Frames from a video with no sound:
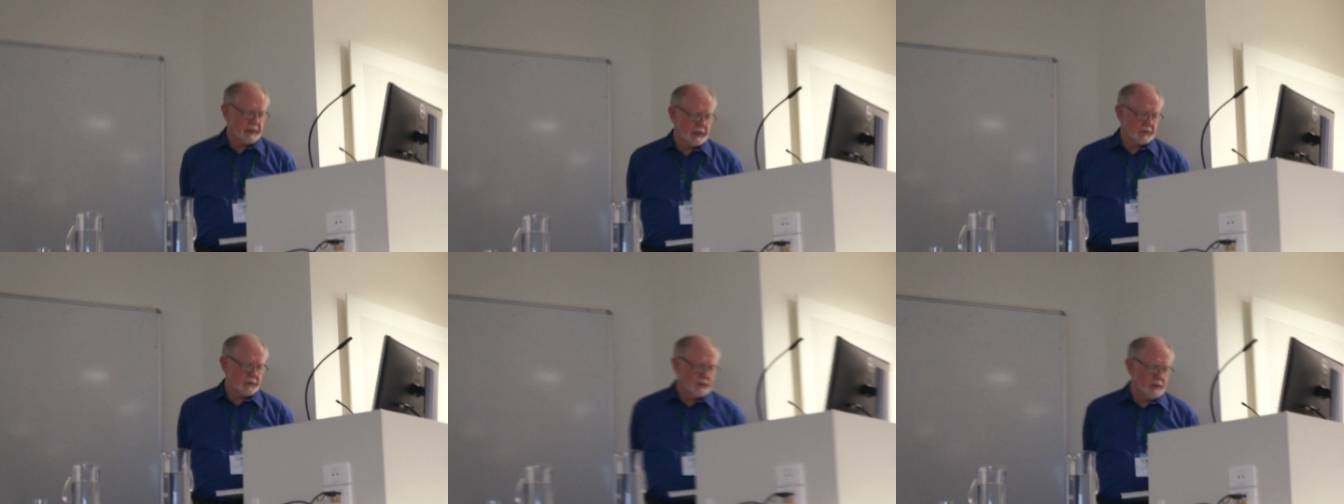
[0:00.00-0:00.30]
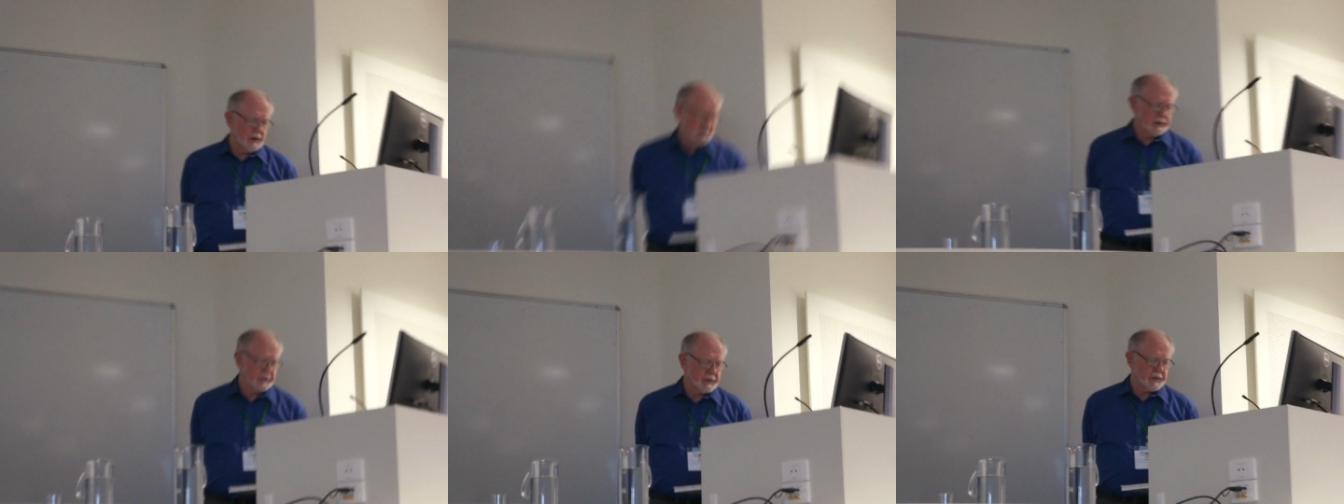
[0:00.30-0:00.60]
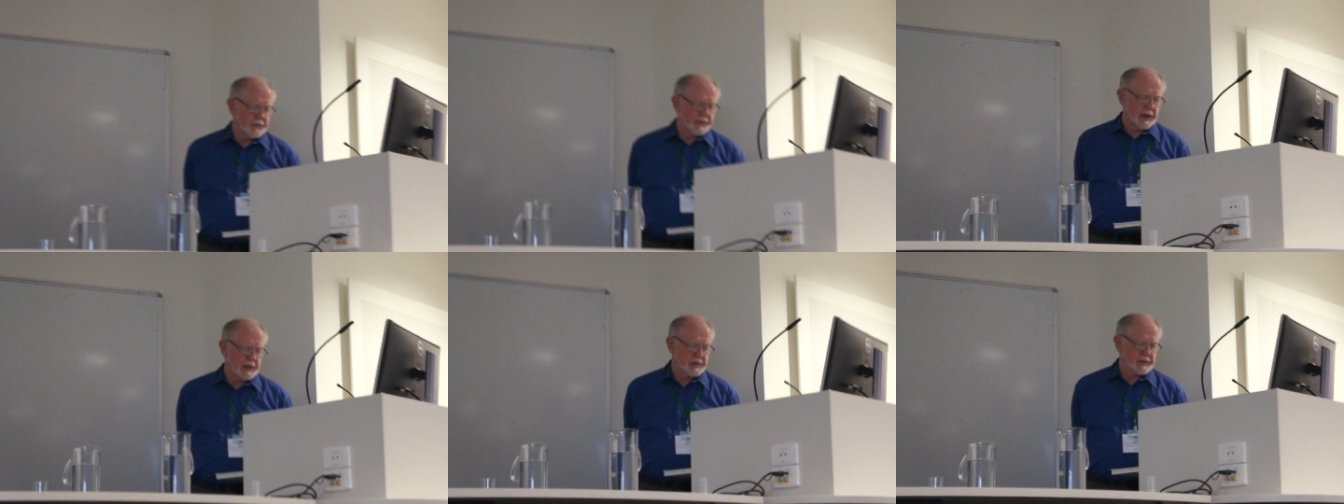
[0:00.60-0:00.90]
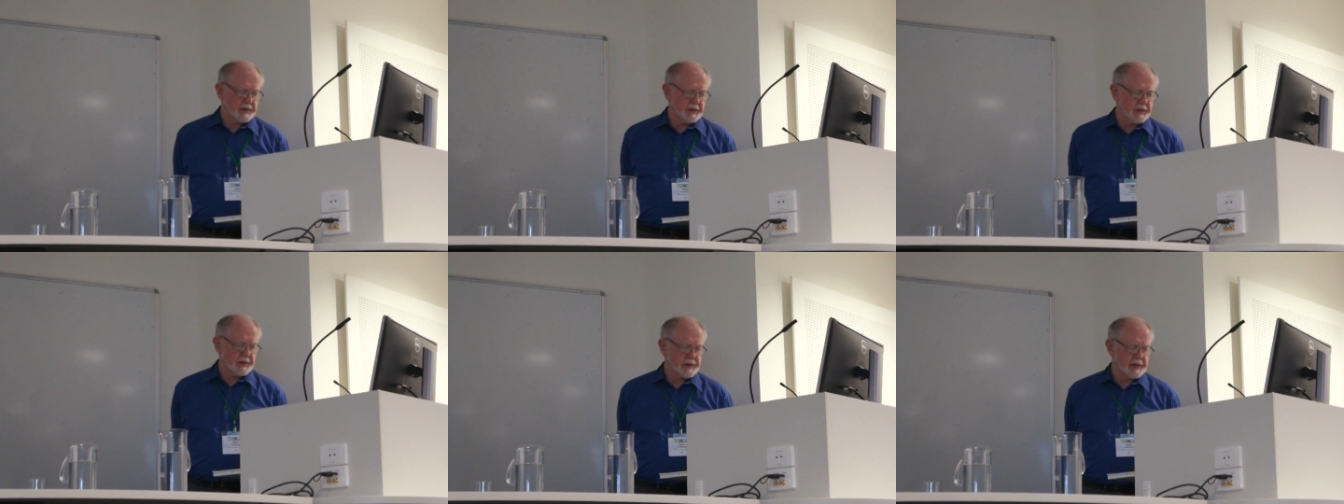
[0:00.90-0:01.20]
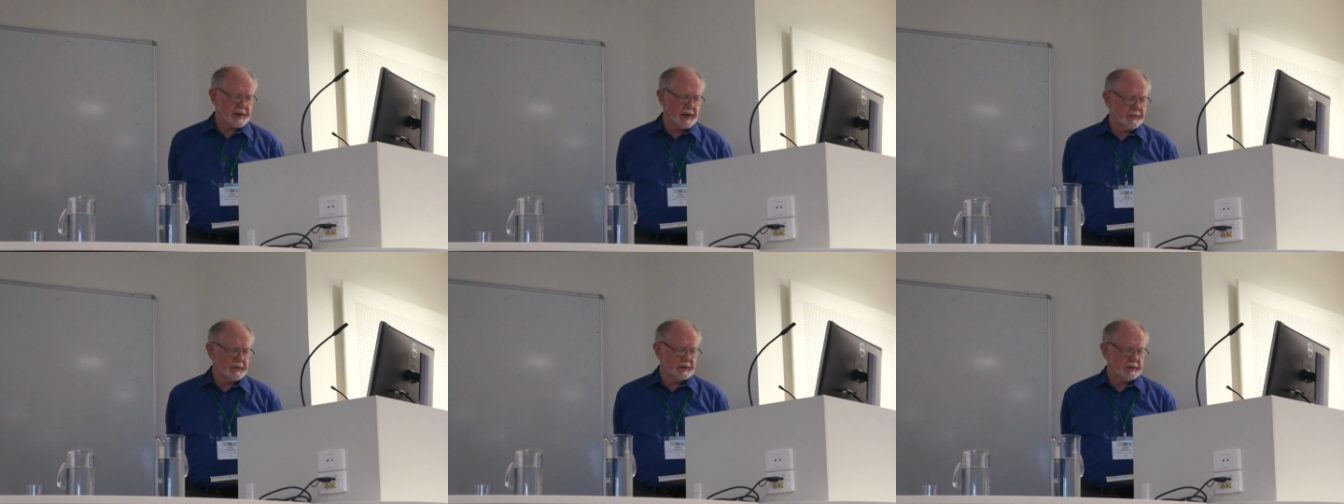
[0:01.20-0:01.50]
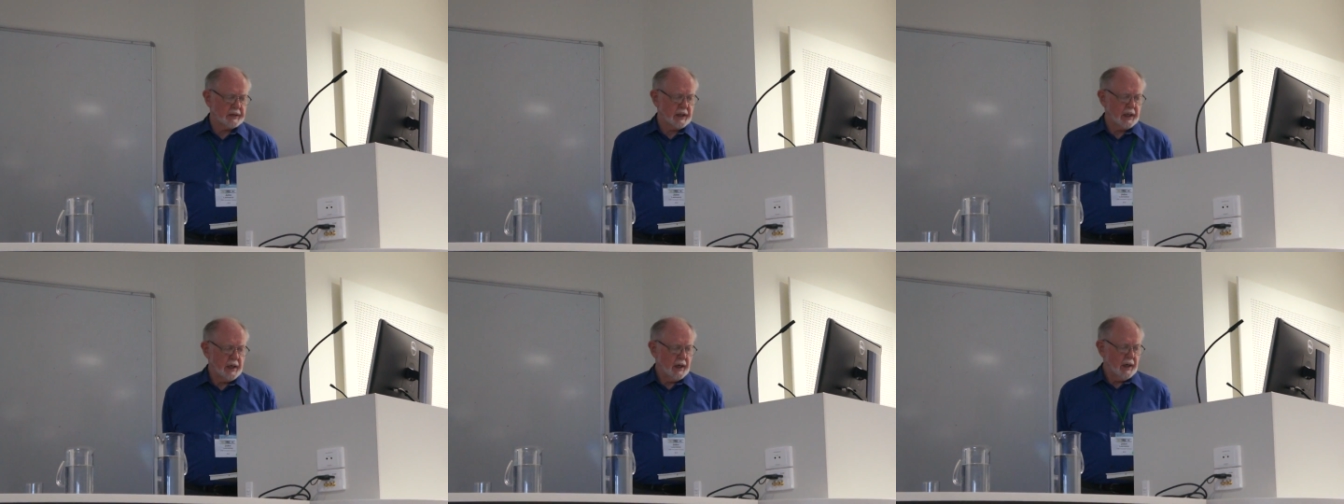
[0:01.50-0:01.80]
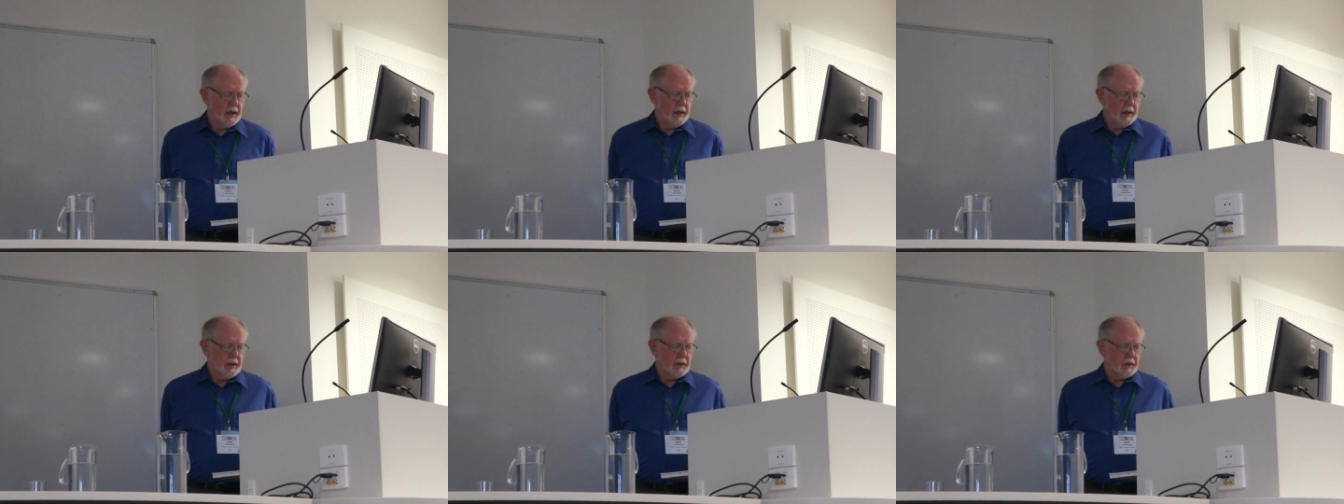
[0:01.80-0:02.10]
et al. 2007,
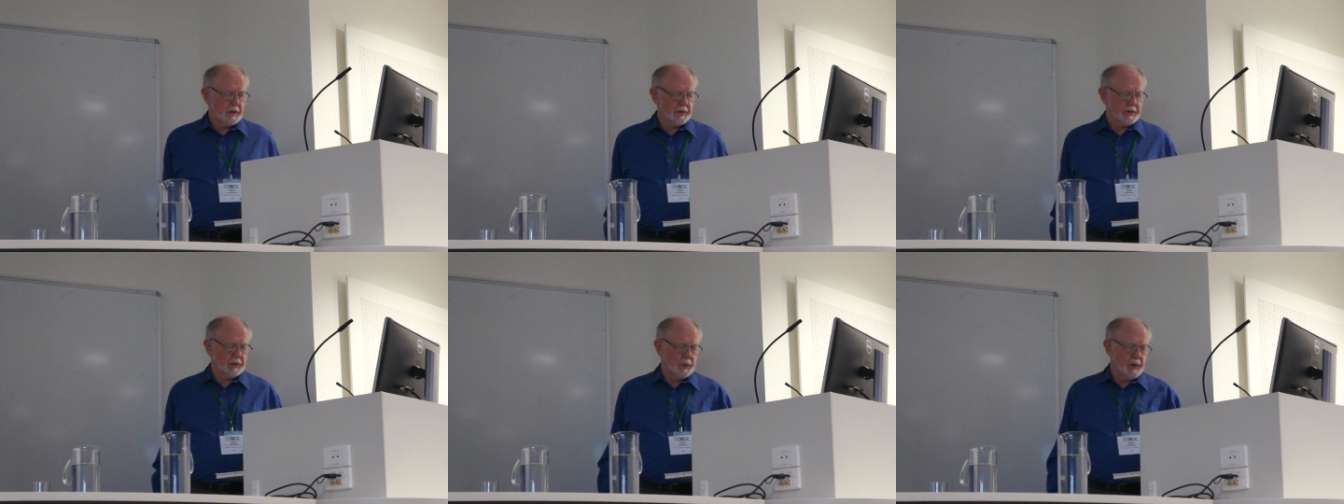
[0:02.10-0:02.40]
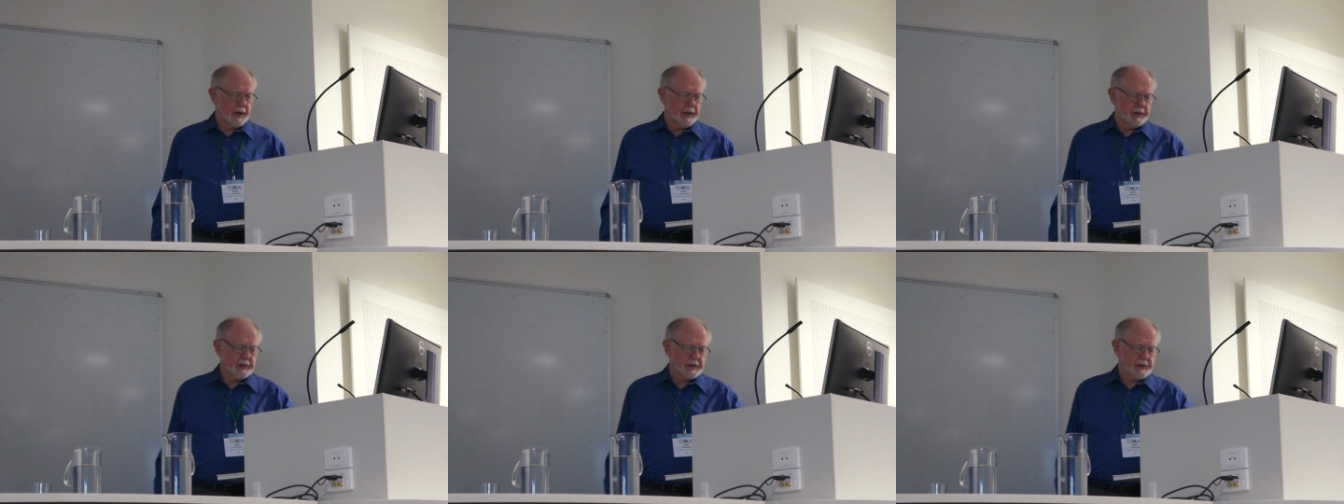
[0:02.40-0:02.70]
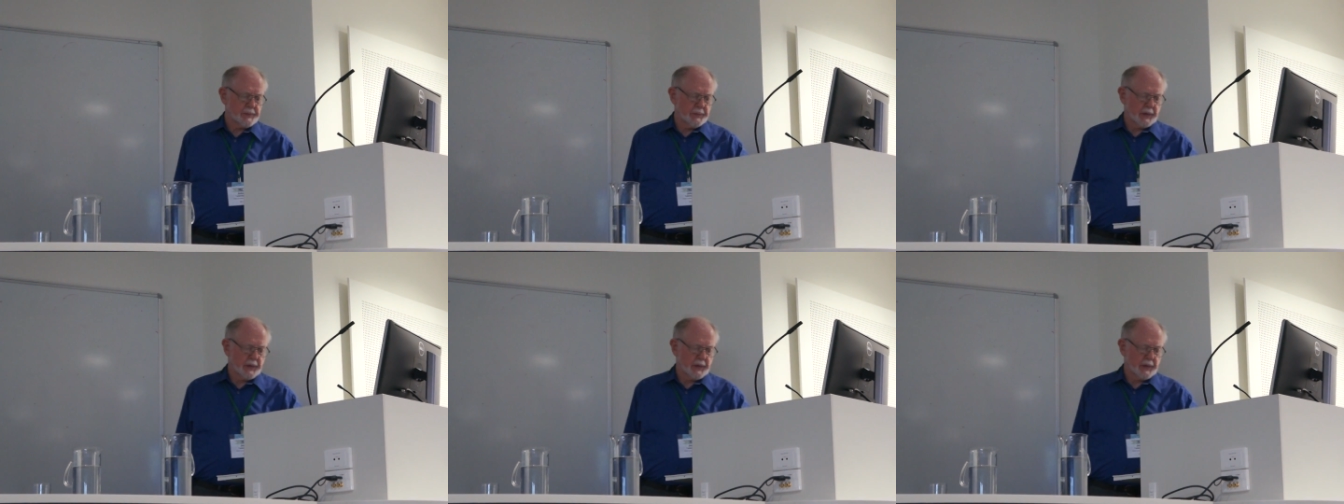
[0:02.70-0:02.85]
or Duane